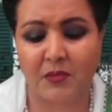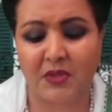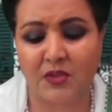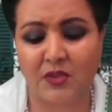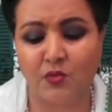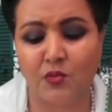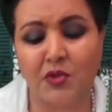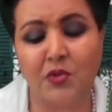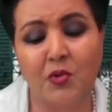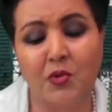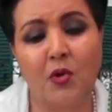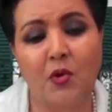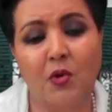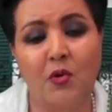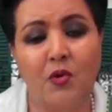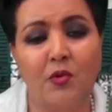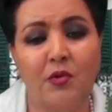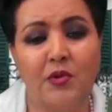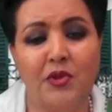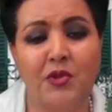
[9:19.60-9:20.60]
But we
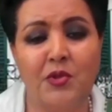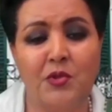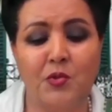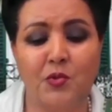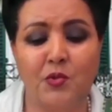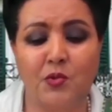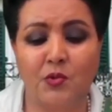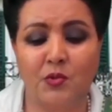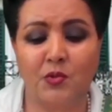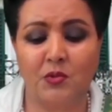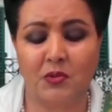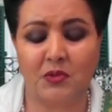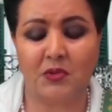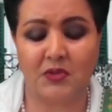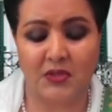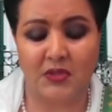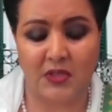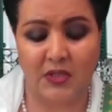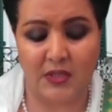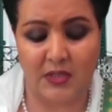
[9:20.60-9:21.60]
know EU
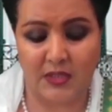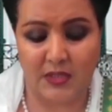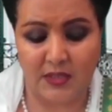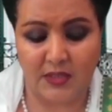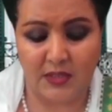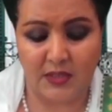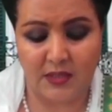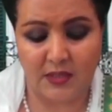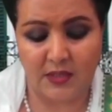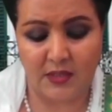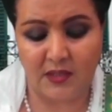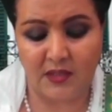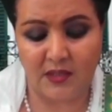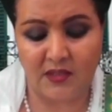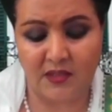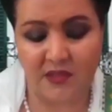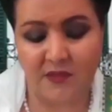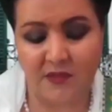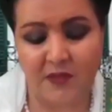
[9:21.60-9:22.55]
is